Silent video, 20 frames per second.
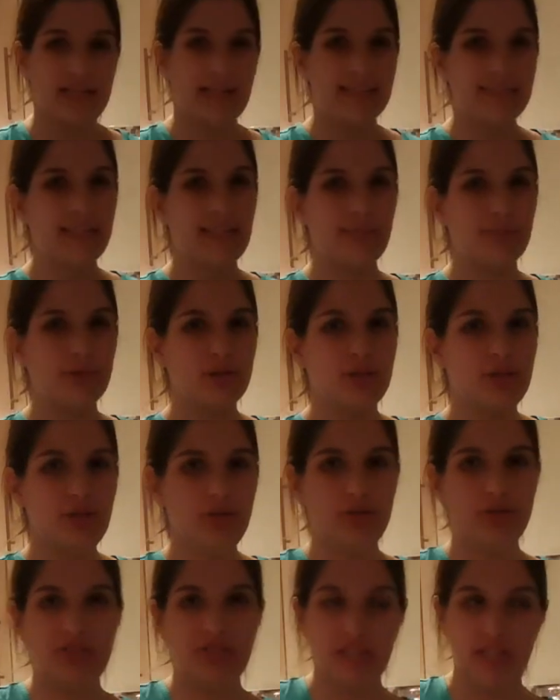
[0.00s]
like I said, I'm gonna
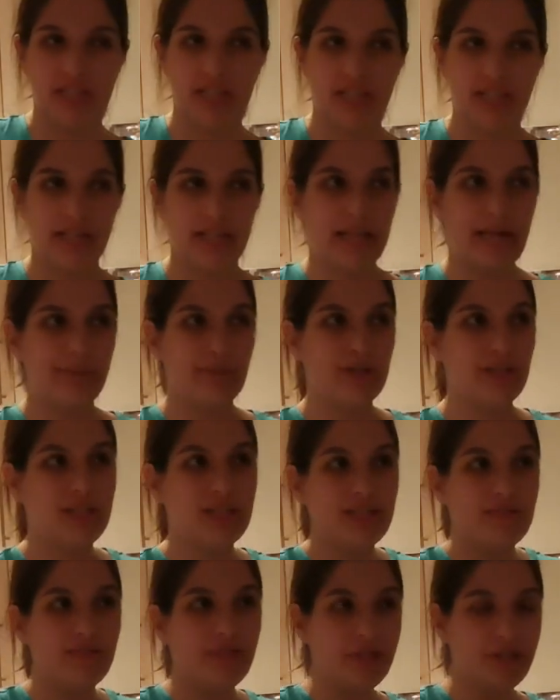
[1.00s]
use chicken, and I'm gonna
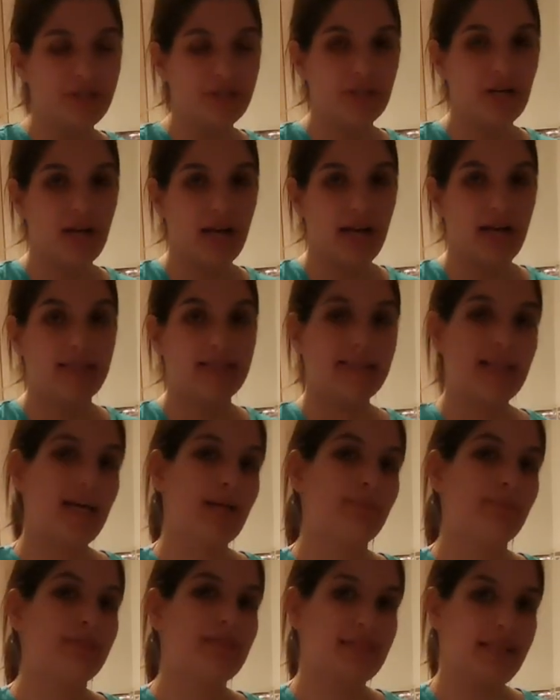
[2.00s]
leave here a
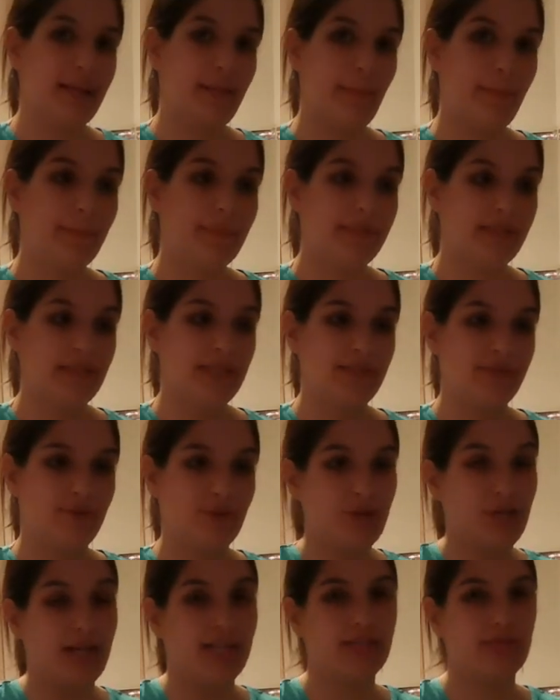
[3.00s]
timestamp if
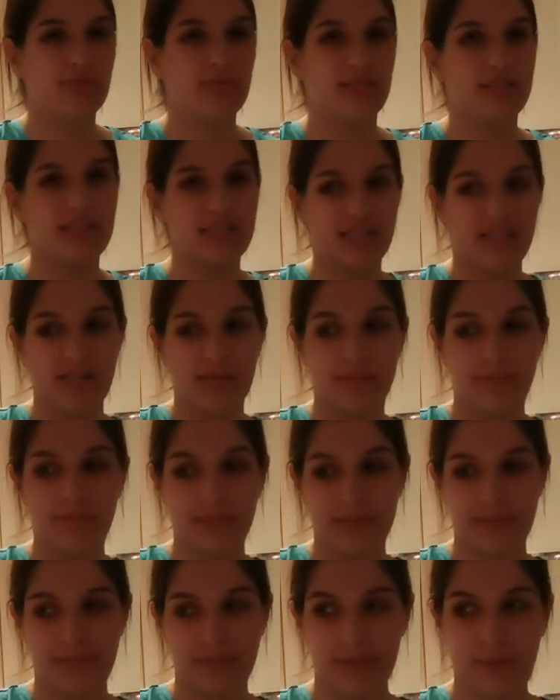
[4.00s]
you guys want to skip
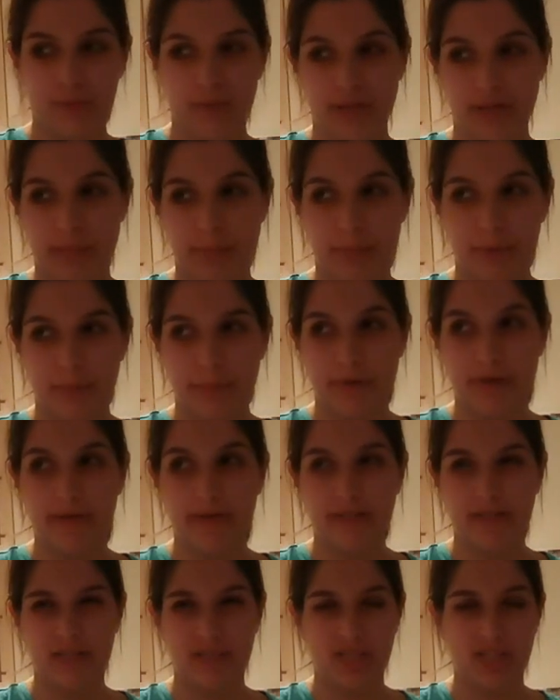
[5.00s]
the bit where I'm
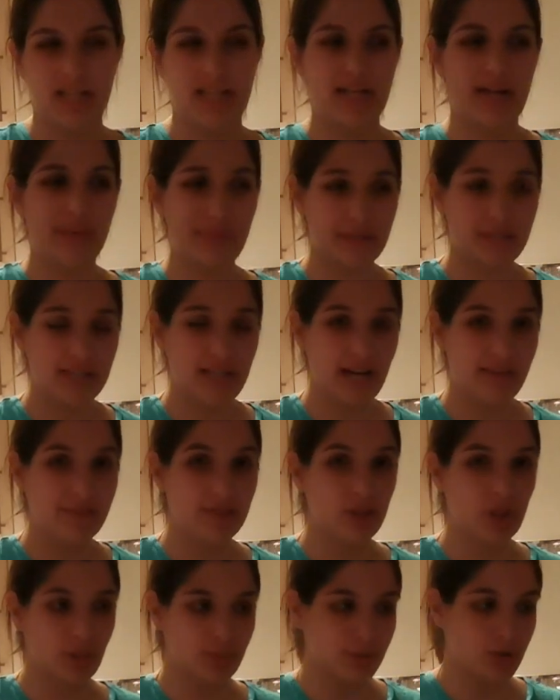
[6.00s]
preparing the chicken. I already have
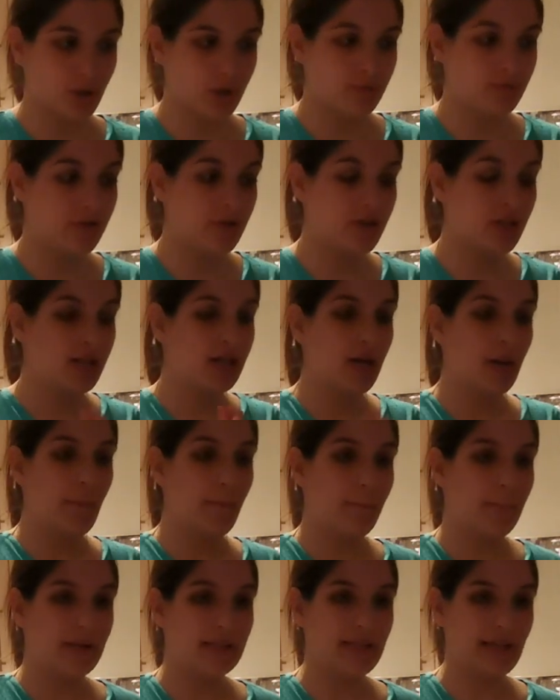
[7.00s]
it chopped off,
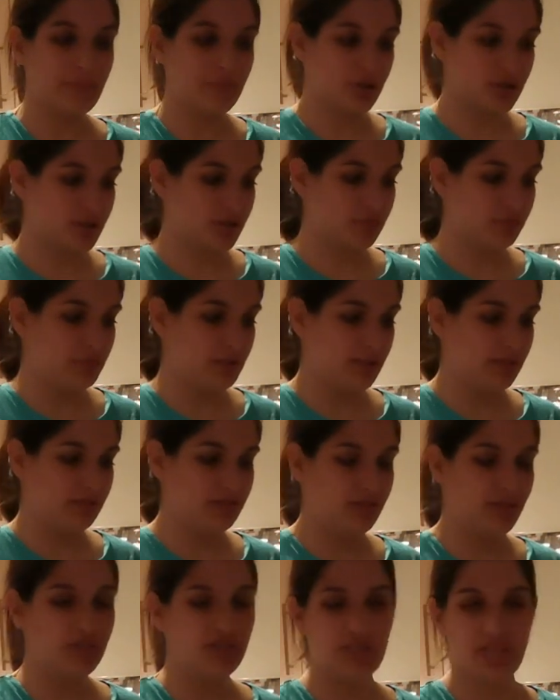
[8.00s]
but I'm gonna be
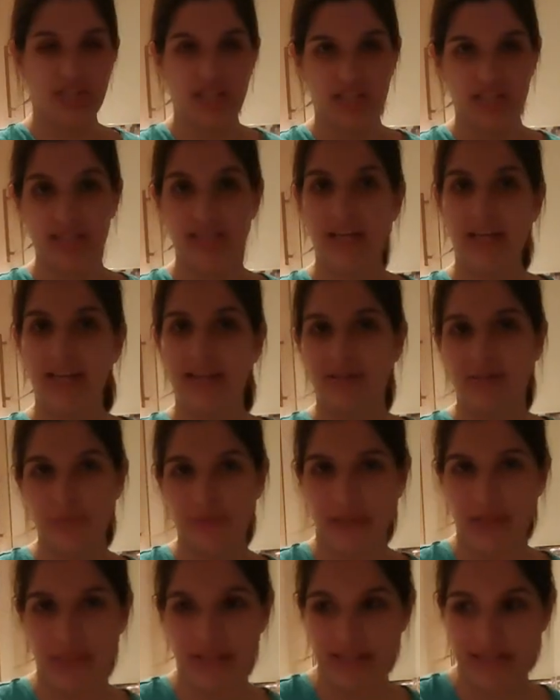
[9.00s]
touching it and
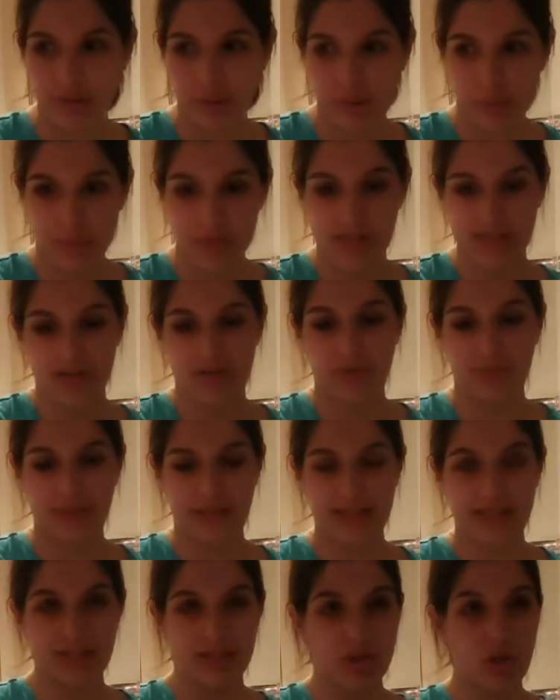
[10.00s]
doing things to it to
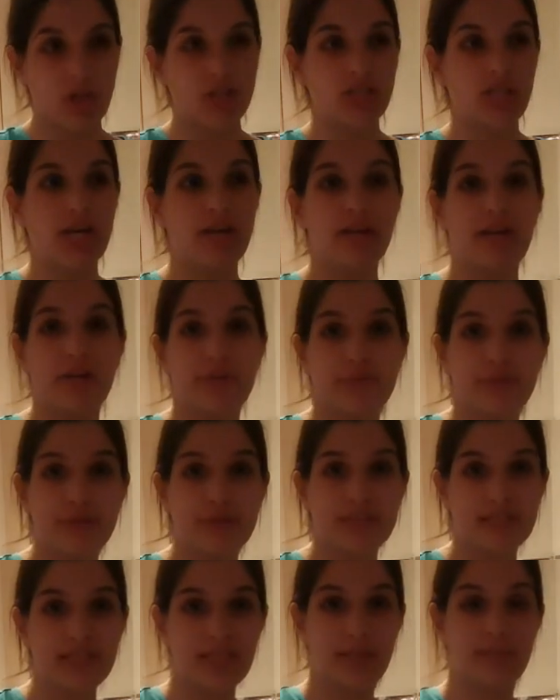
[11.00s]
make the sauce. If you
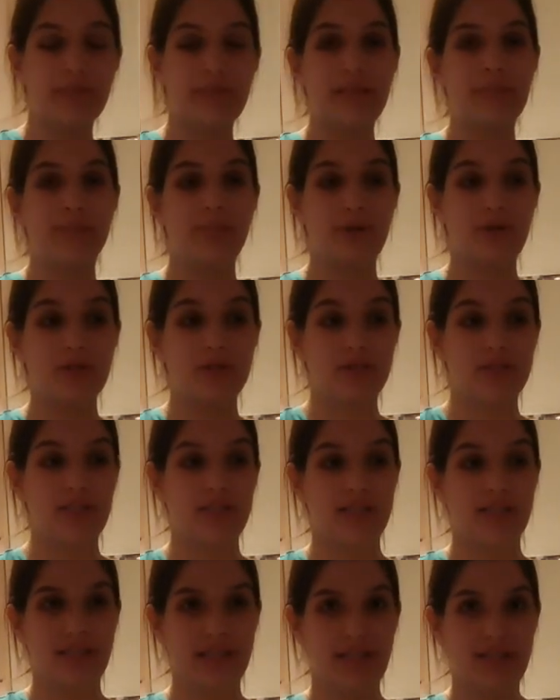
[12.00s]
want to skip that part,
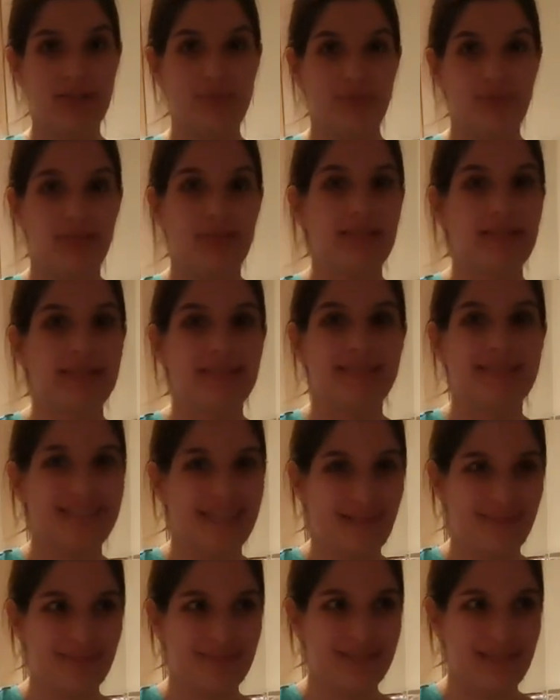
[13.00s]
then go to this
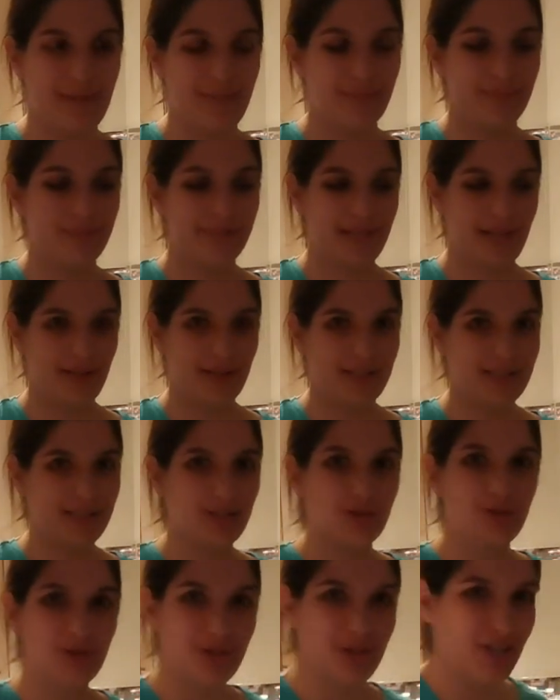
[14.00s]
timestamp. Now
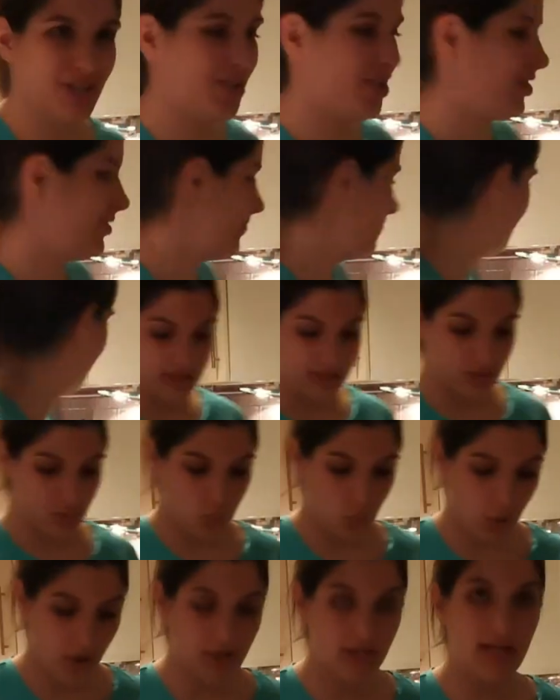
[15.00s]
let's do the chicken. This is
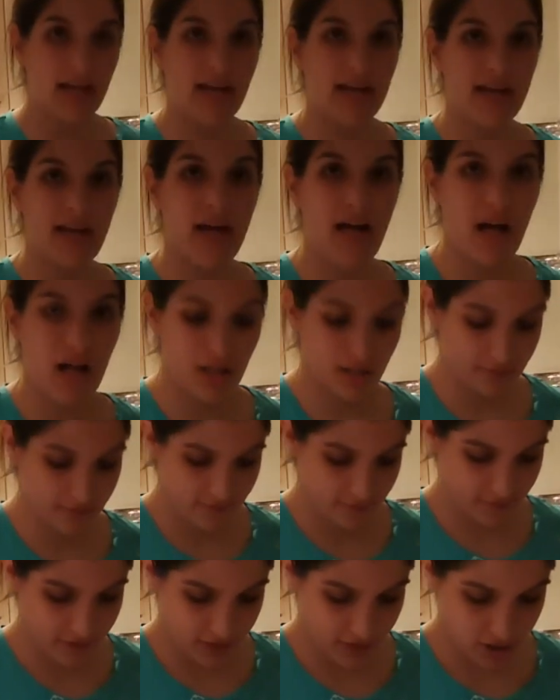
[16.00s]

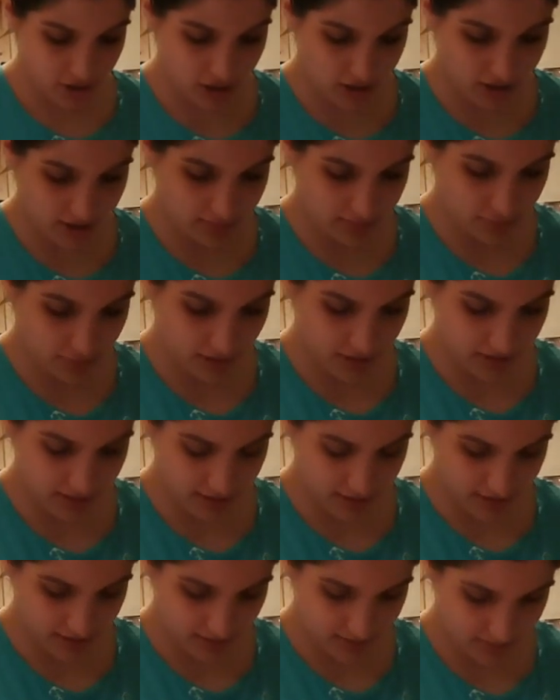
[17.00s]
1.5 chicken
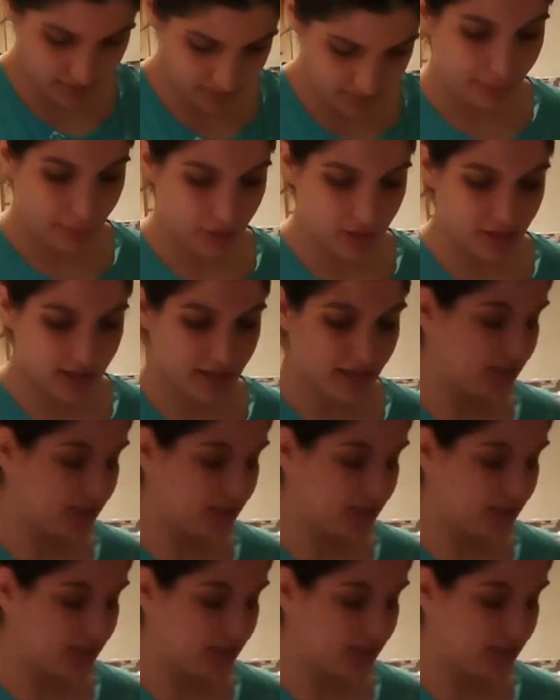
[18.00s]
breasts. I'm gonna